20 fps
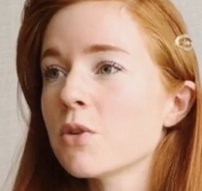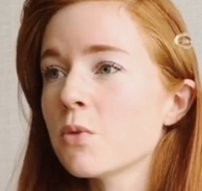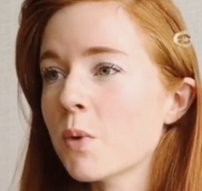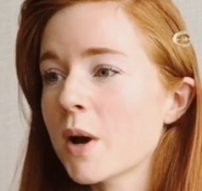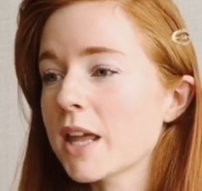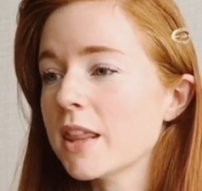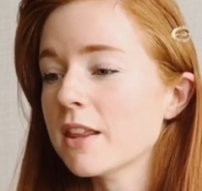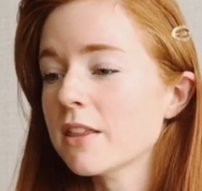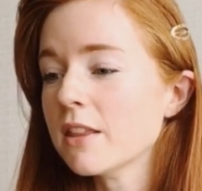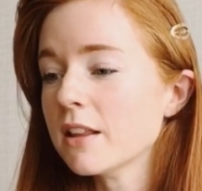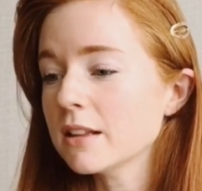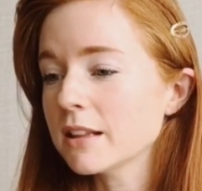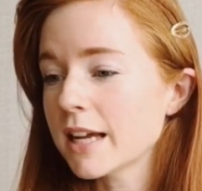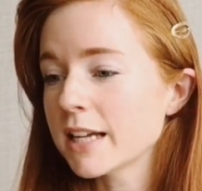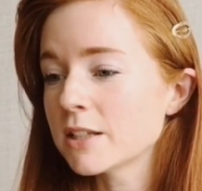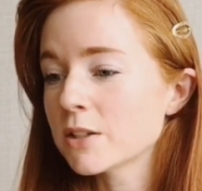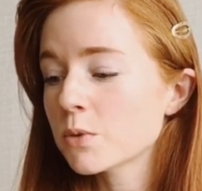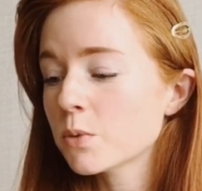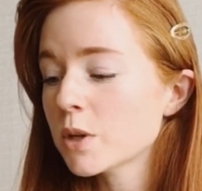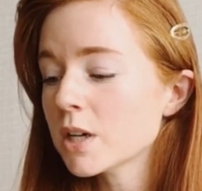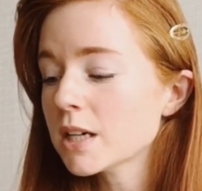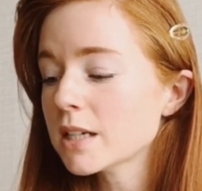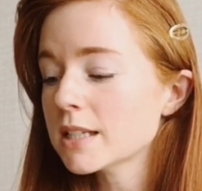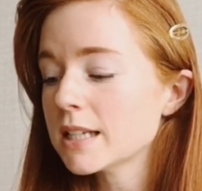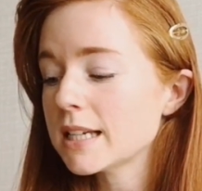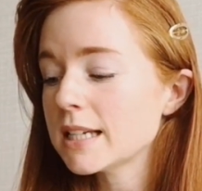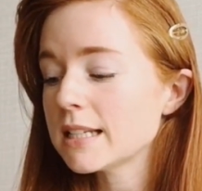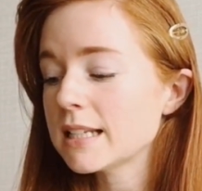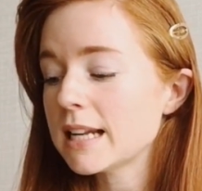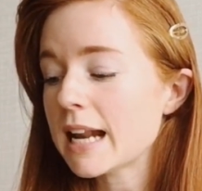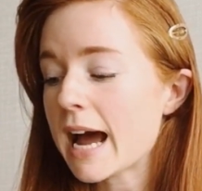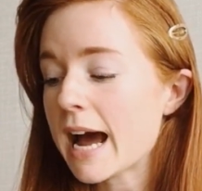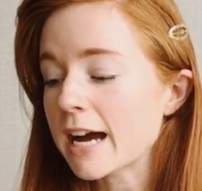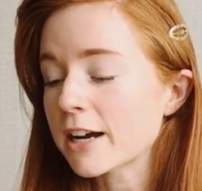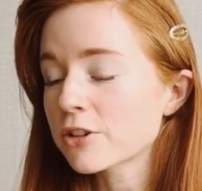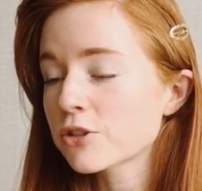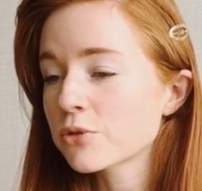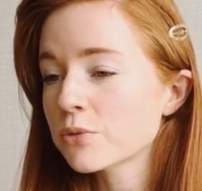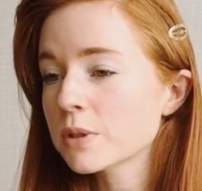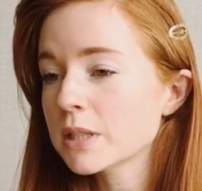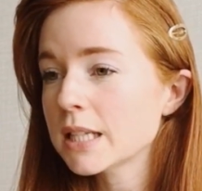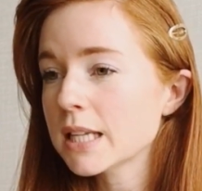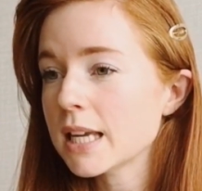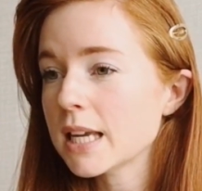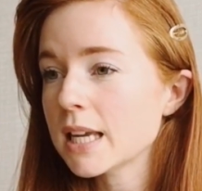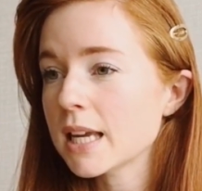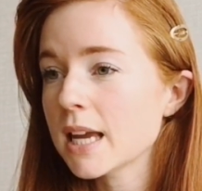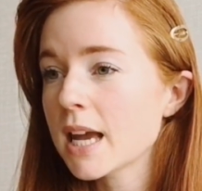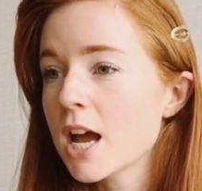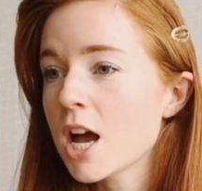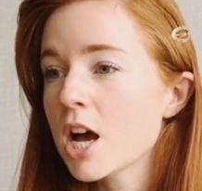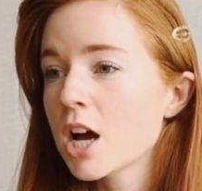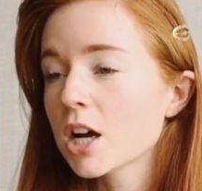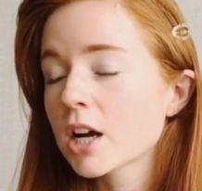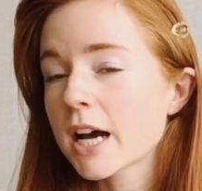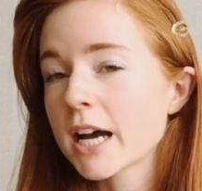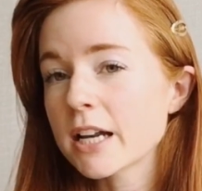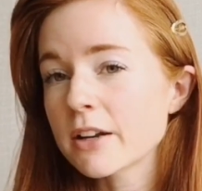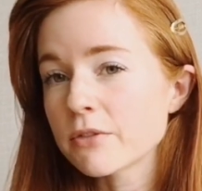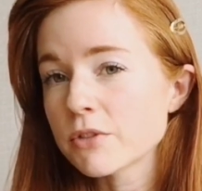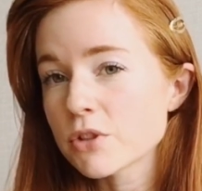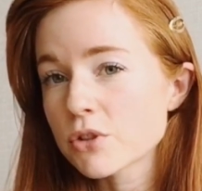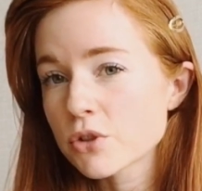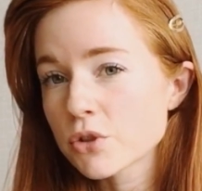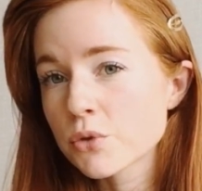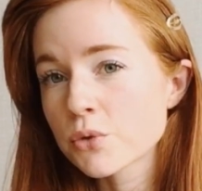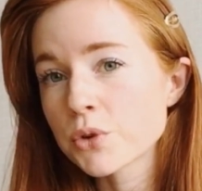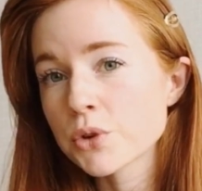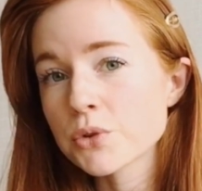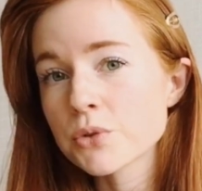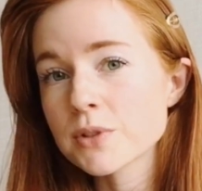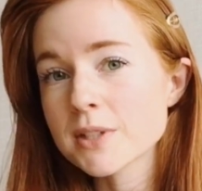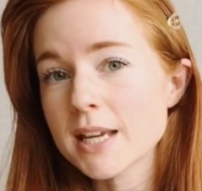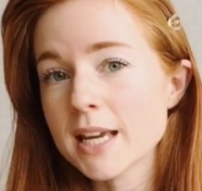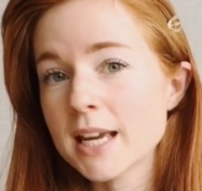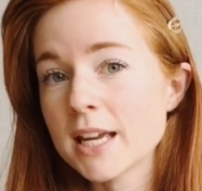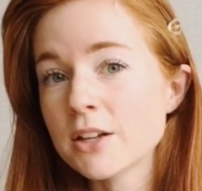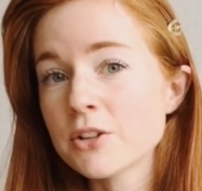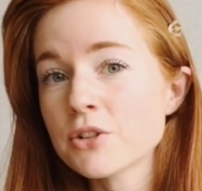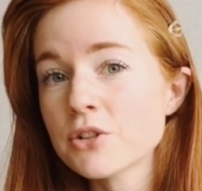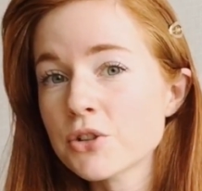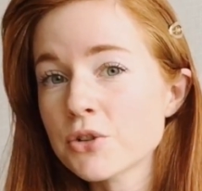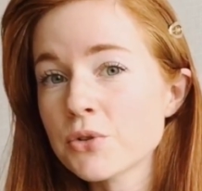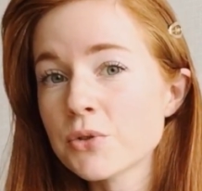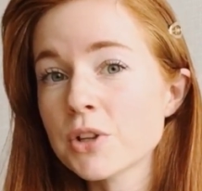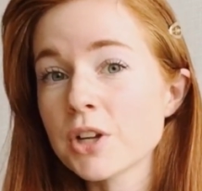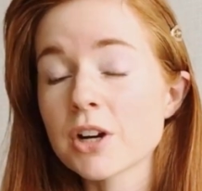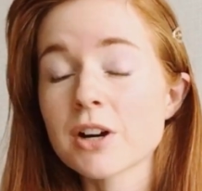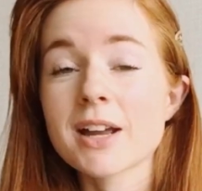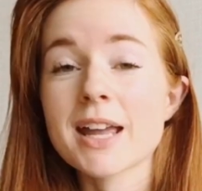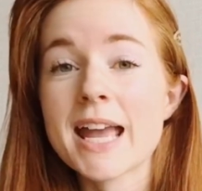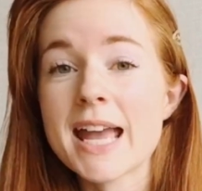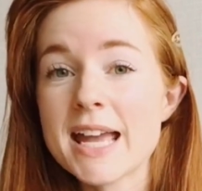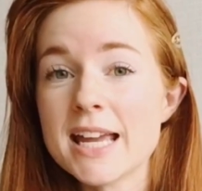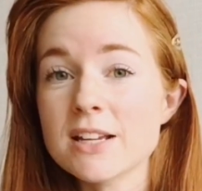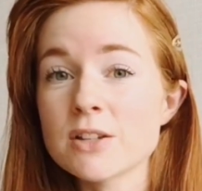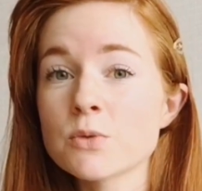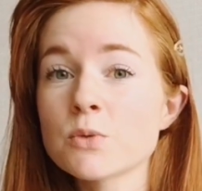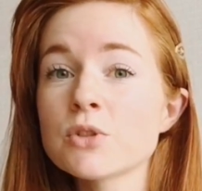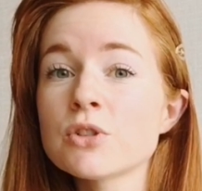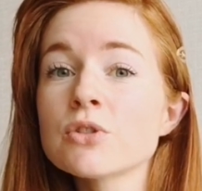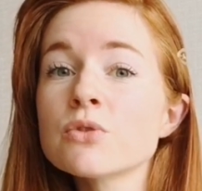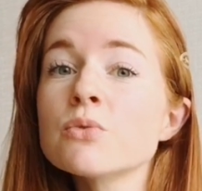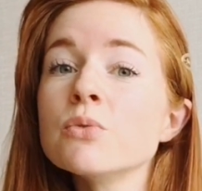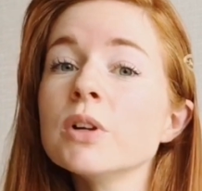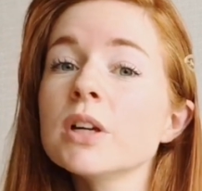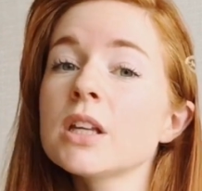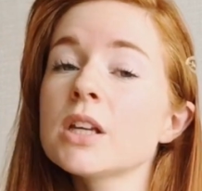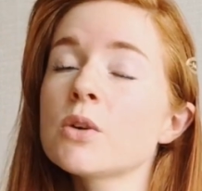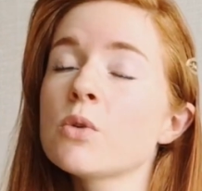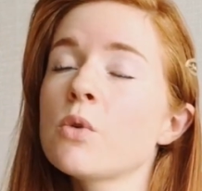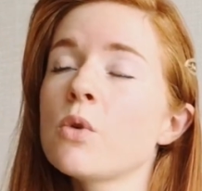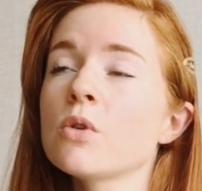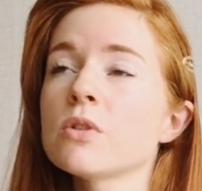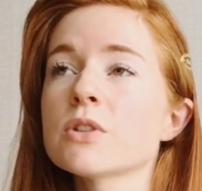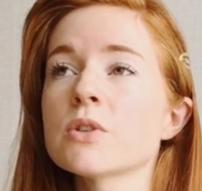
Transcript: the way that the lens works is it actually kind of screws into your case, which is really cool.